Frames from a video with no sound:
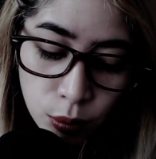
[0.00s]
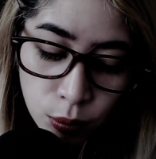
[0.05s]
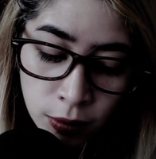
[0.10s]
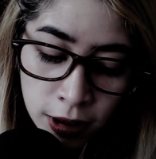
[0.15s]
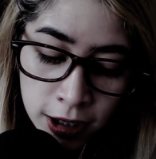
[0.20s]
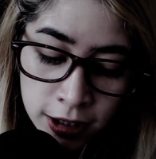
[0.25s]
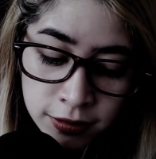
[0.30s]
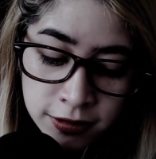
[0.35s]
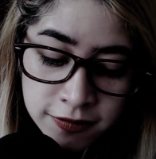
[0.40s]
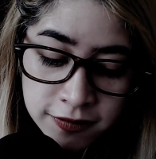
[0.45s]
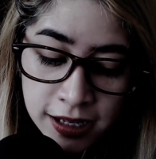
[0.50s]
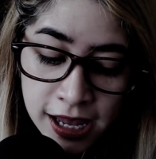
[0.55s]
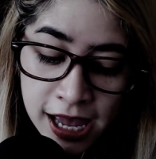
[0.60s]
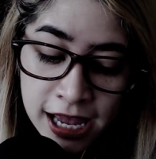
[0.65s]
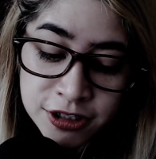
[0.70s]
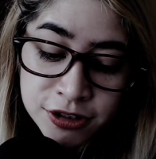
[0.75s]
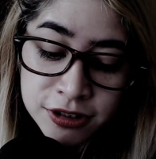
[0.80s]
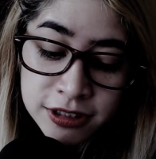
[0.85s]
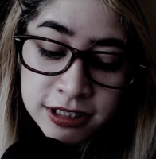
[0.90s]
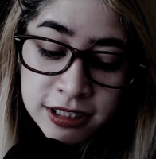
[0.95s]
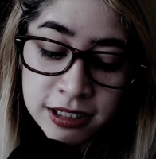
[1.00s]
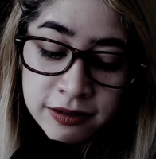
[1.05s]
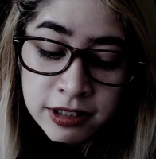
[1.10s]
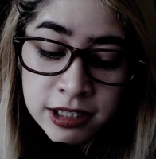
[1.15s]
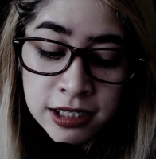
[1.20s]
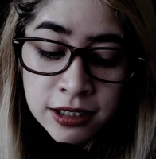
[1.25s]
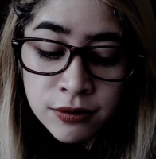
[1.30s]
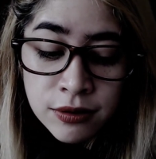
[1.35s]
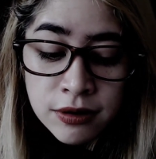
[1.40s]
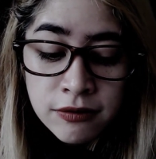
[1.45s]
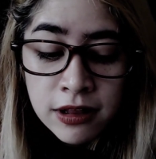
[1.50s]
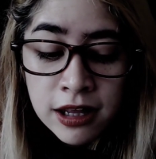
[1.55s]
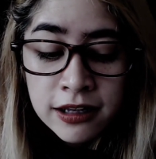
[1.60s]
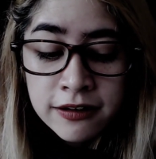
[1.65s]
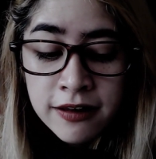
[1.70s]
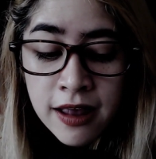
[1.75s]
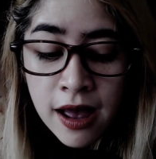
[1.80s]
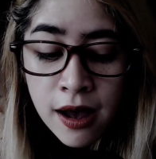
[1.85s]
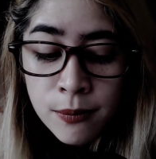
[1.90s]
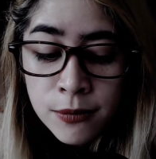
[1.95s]
Whereas attractivity
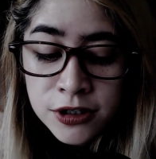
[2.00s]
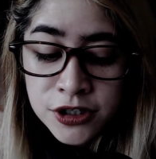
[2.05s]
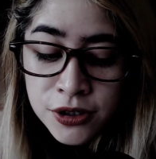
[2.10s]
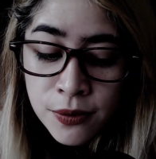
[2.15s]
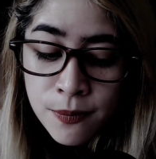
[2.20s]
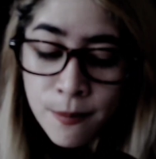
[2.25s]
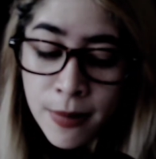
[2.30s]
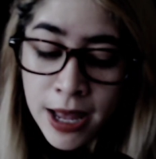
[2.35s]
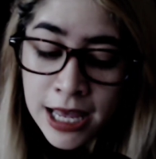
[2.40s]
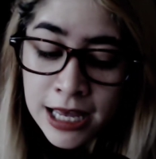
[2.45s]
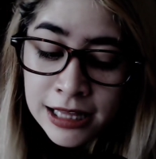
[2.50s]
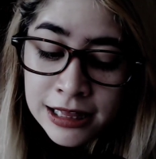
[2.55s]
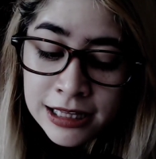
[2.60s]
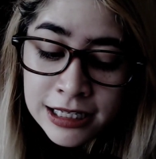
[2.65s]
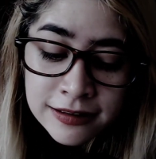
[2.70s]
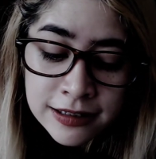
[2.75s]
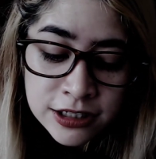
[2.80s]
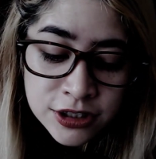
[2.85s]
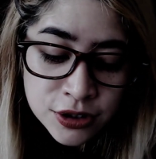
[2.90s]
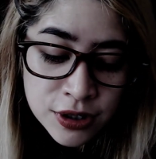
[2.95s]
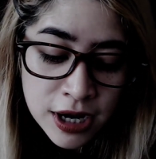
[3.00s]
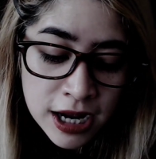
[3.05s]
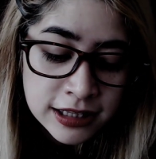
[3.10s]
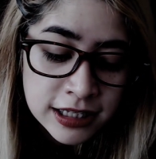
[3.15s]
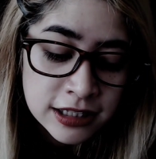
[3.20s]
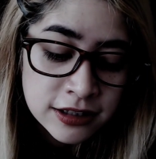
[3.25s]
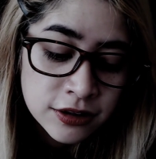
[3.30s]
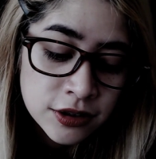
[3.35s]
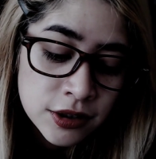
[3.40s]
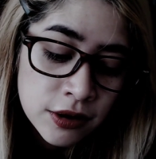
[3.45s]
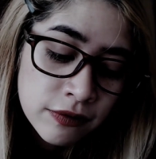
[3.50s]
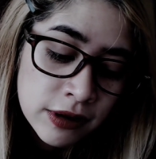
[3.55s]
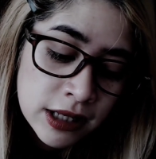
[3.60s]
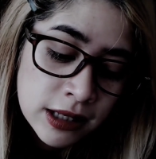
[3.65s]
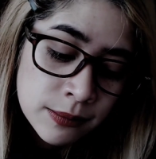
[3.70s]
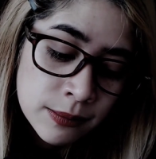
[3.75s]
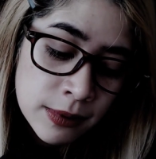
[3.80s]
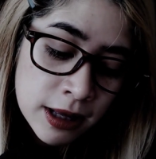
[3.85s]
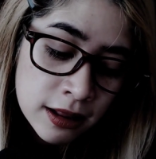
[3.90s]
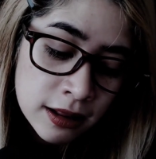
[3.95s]
reflects how much a male is attracted to a
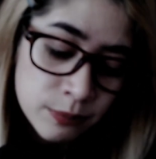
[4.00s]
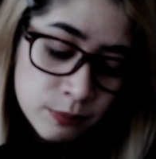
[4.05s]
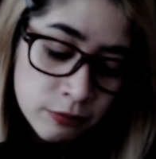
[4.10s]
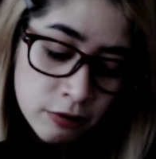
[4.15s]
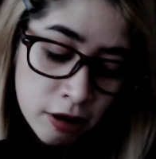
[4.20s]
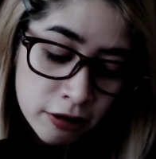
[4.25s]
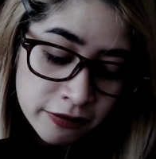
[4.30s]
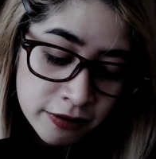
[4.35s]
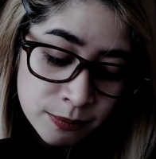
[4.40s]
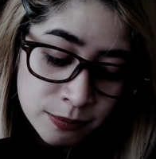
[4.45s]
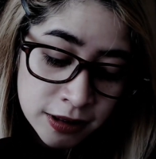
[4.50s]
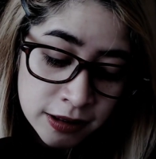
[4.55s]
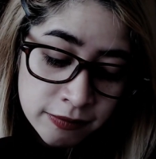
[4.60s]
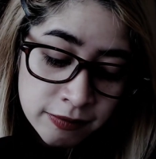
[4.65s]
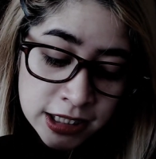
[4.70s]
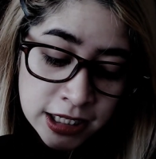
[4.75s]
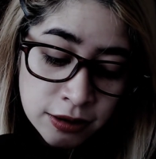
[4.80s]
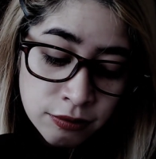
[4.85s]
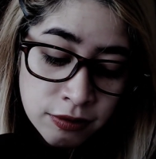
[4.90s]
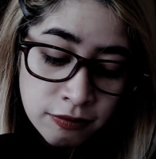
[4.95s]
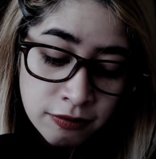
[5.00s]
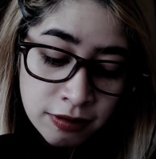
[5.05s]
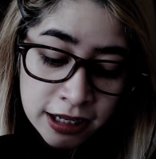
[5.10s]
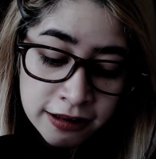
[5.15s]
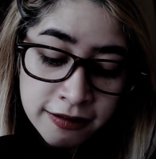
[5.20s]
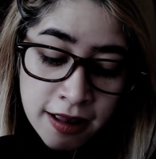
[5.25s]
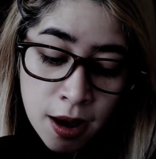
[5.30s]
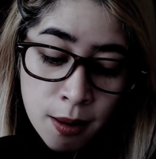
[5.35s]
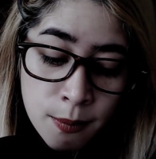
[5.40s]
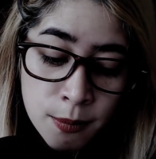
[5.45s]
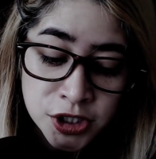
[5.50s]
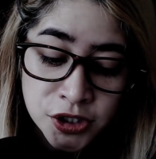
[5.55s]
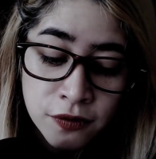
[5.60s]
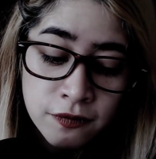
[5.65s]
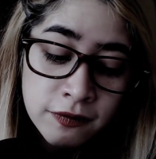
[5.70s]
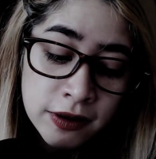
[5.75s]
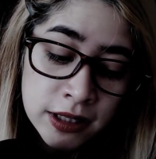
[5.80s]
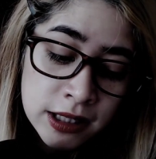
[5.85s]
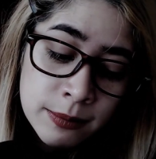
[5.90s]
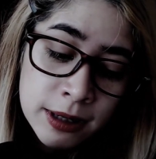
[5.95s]
female, proceptivity reflects how much a
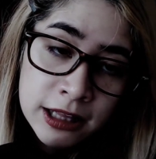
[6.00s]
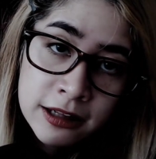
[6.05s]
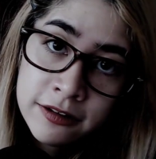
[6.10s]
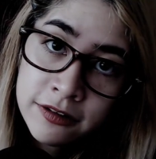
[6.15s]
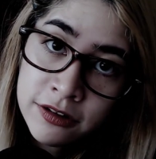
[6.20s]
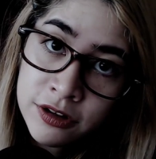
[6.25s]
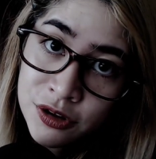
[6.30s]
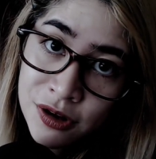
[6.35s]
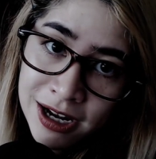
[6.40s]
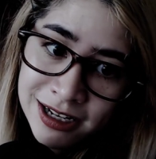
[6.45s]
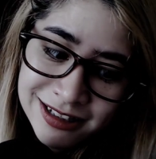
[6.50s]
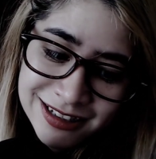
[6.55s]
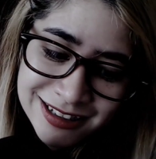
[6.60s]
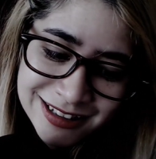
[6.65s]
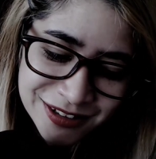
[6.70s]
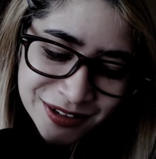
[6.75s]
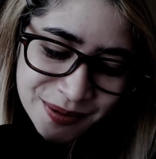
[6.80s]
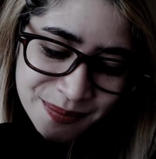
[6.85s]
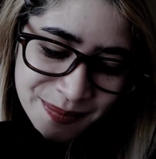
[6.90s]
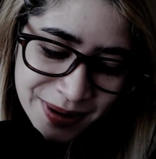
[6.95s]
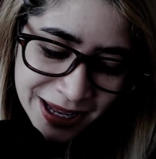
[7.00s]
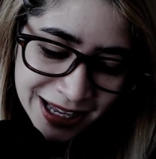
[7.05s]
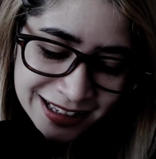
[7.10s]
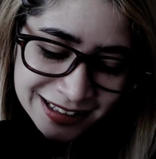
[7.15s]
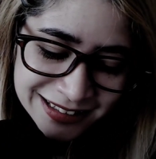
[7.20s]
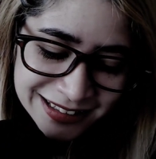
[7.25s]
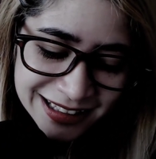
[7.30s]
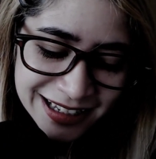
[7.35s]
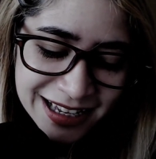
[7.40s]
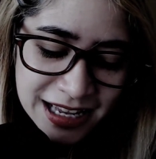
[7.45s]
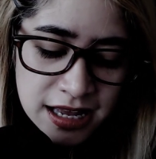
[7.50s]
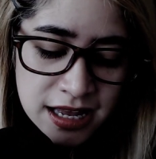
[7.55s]
female is attracted to a male.